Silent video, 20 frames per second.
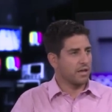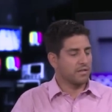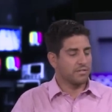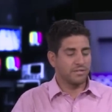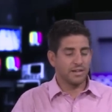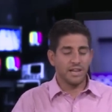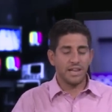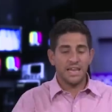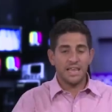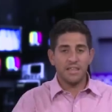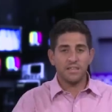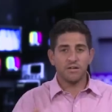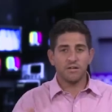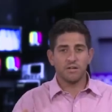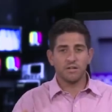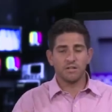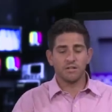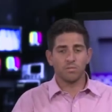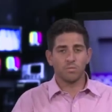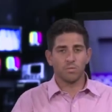is the leader
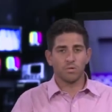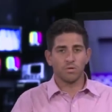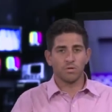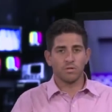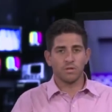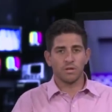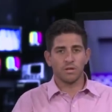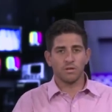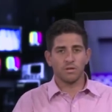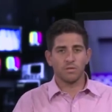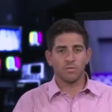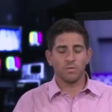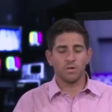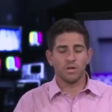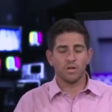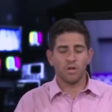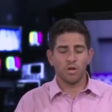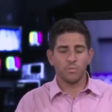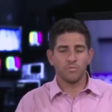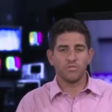in the world yeah. in, when
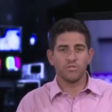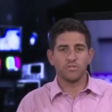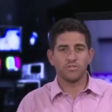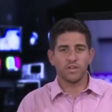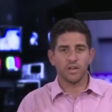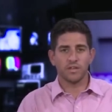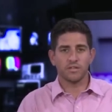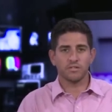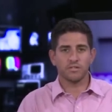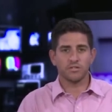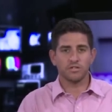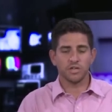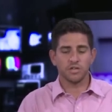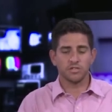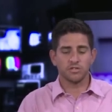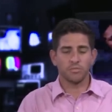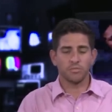it comes to sex change